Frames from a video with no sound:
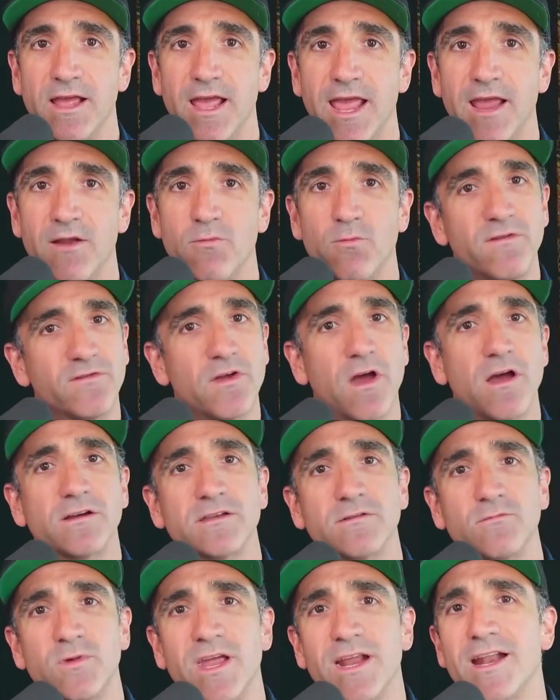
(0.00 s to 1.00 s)
Oh. And we
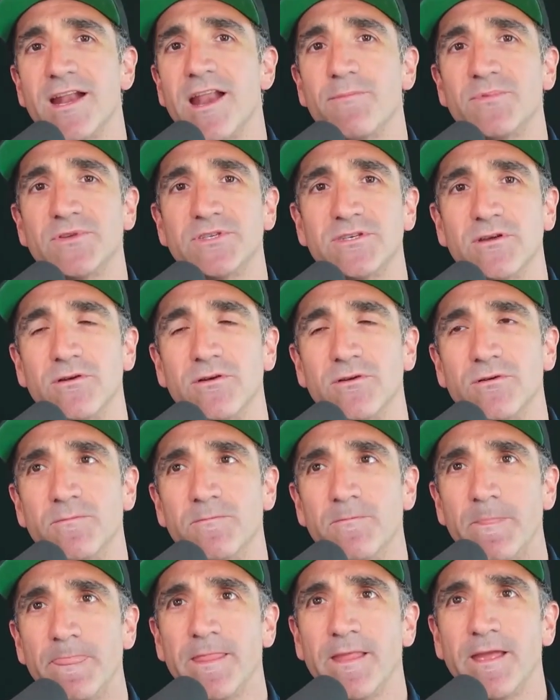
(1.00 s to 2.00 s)
had an episode,
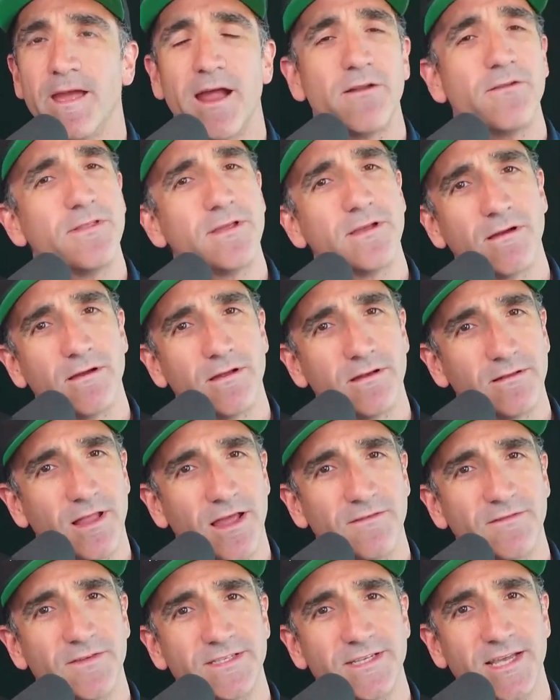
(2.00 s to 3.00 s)
I don't think on
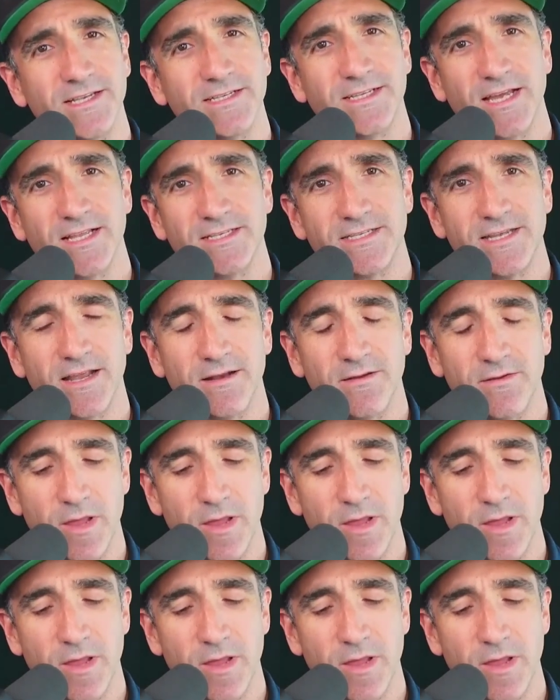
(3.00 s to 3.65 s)
Life at 10 yet,